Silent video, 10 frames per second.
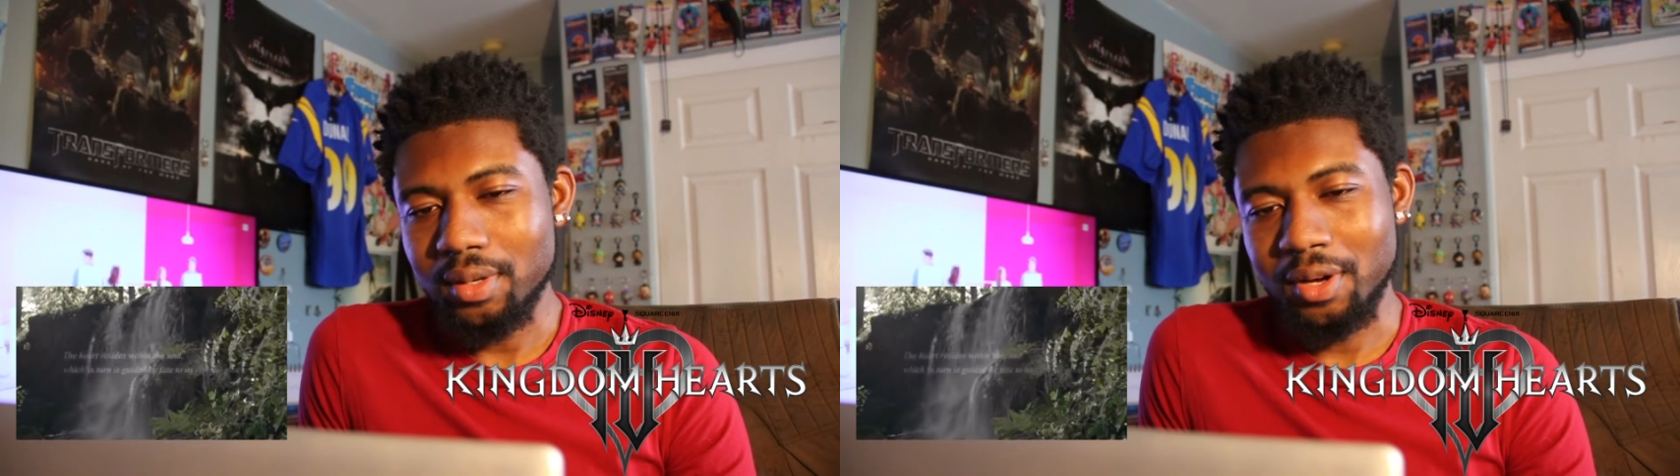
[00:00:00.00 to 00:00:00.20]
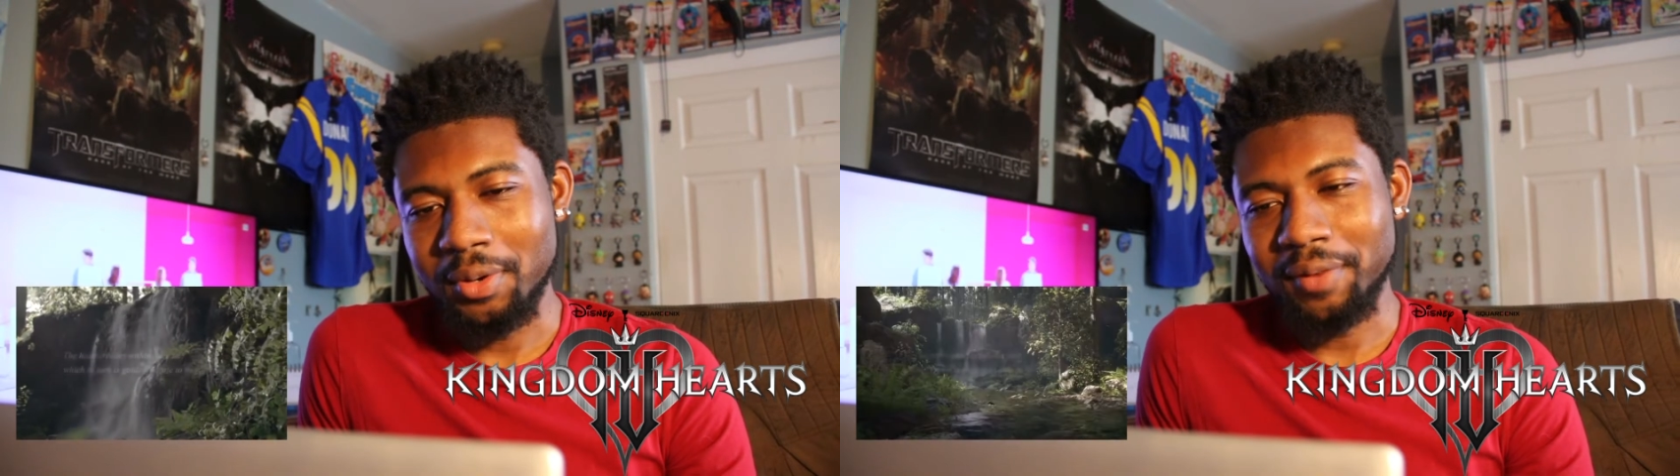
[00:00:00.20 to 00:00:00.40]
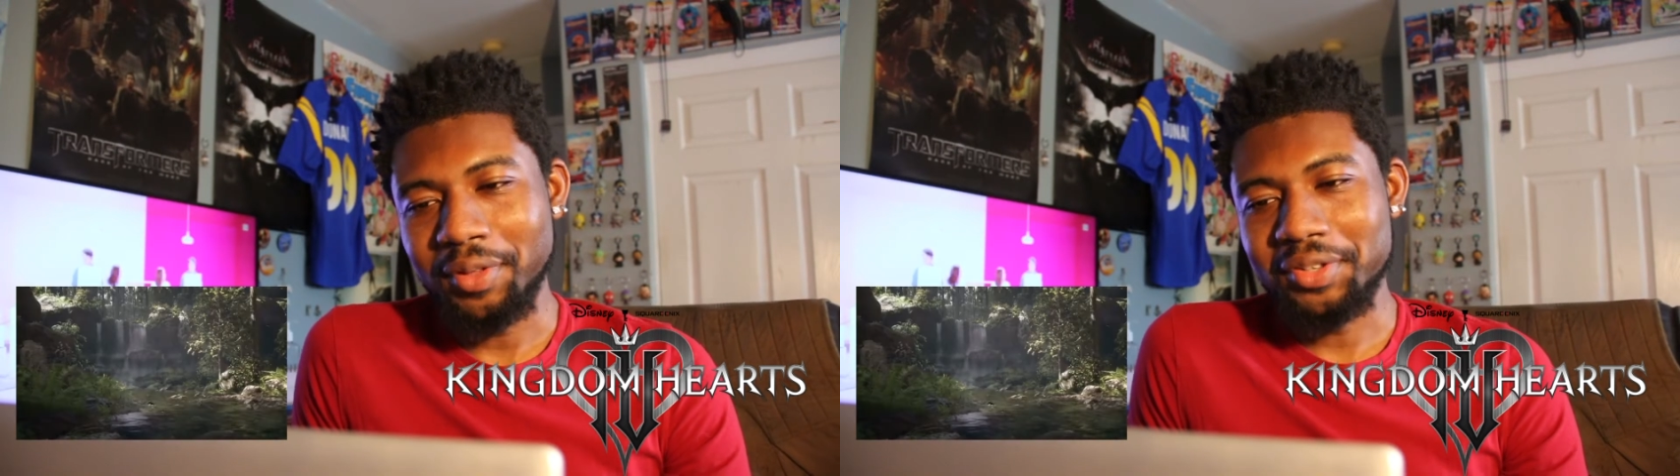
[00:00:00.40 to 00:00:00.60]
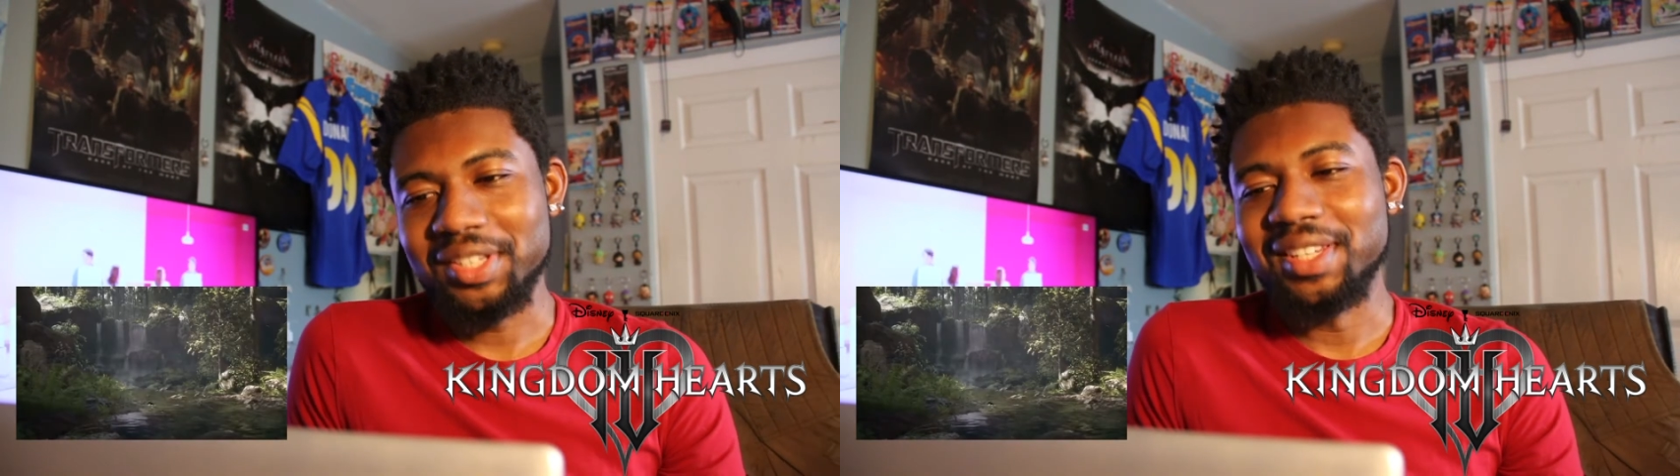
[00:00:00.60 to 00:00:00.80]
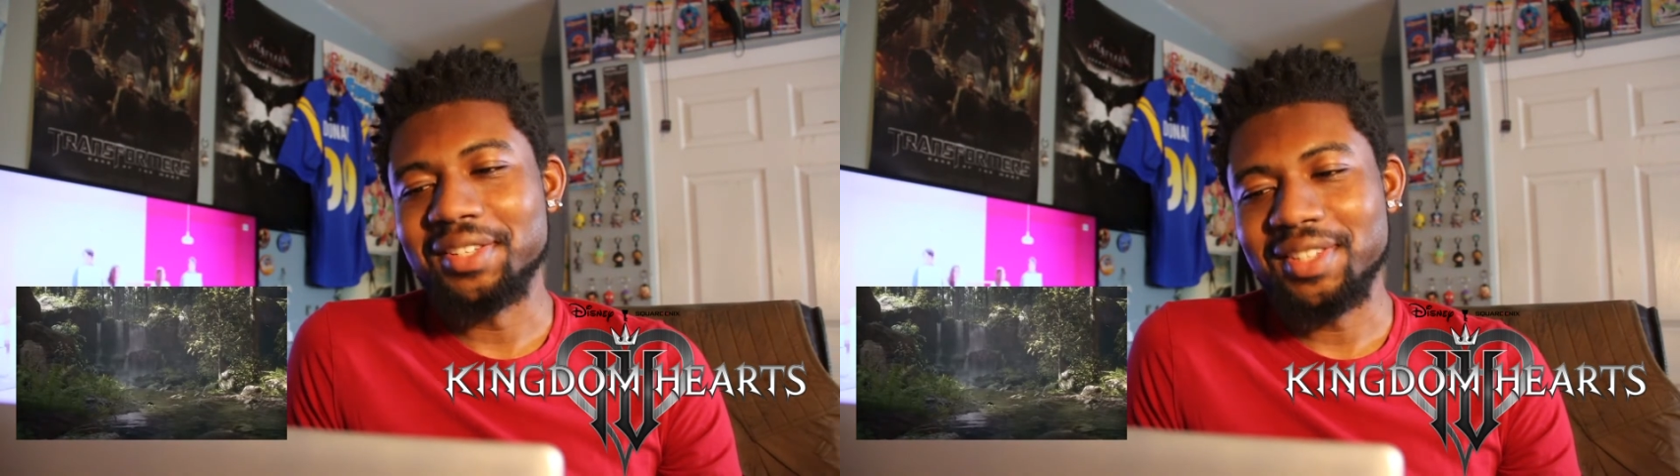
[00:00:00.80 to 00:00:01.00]
Oh, what if there's
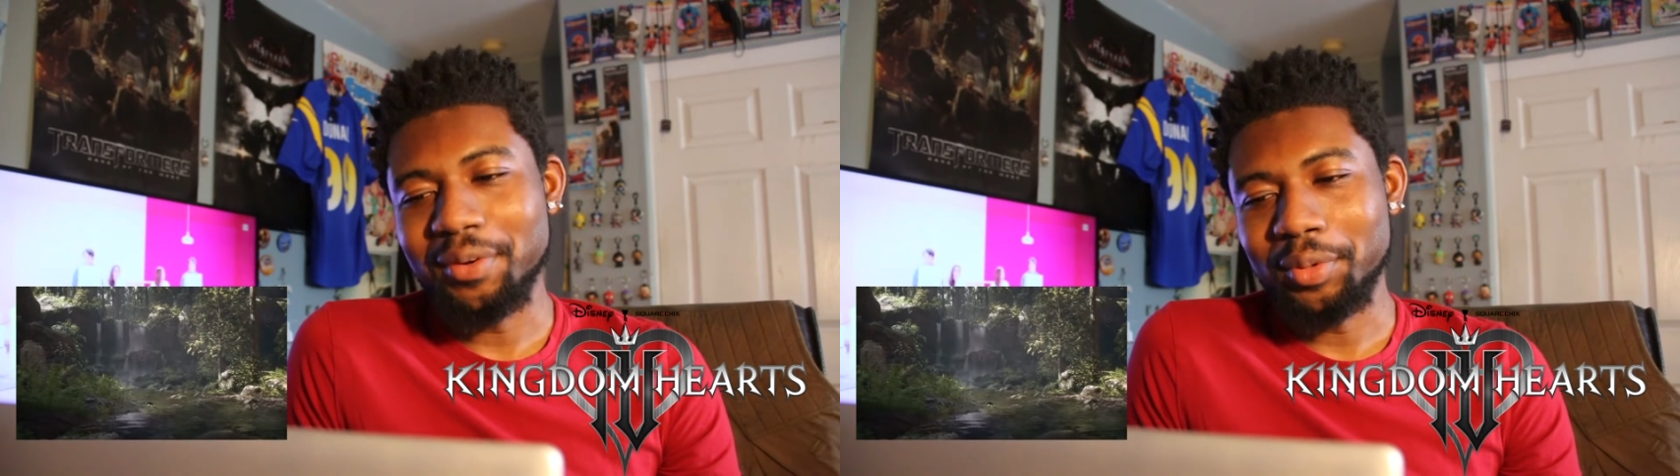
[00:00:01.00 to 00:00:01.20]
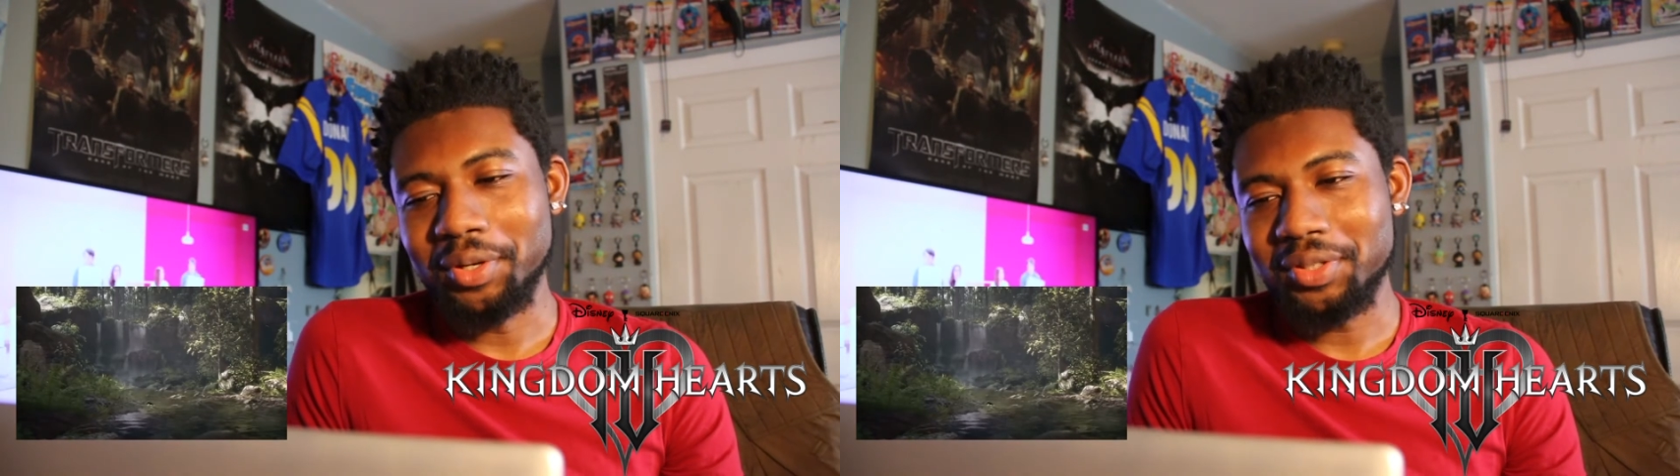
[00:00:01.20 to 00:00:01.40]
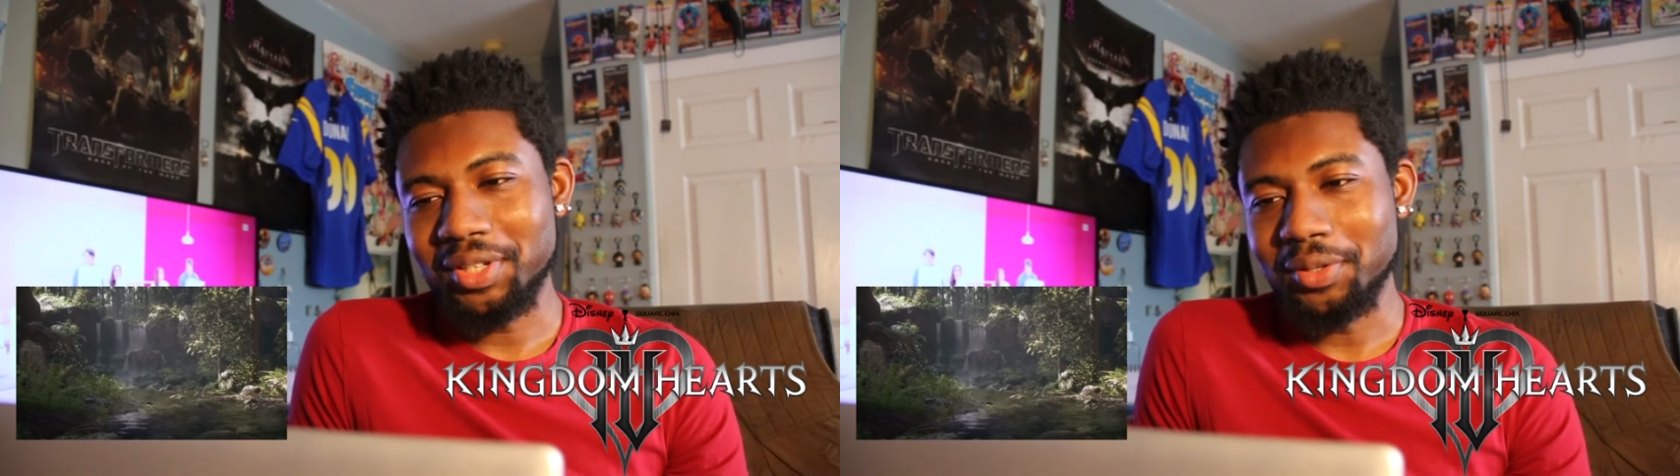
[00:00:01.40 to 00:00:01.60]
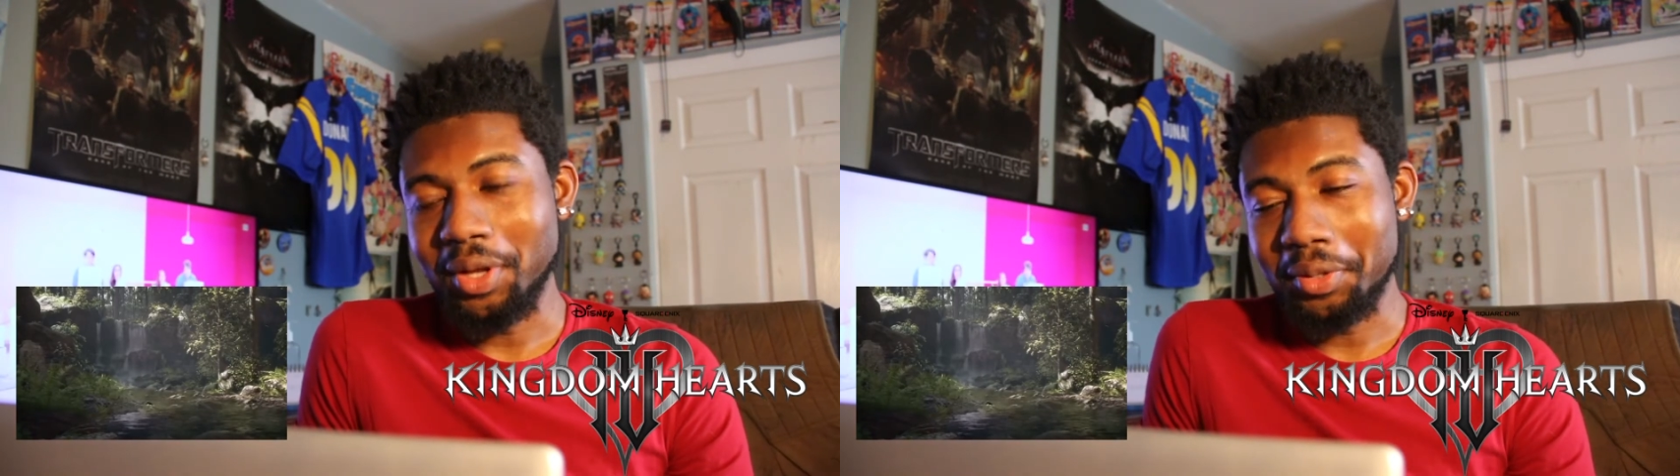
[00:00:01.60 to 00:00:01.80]
a Disney World too?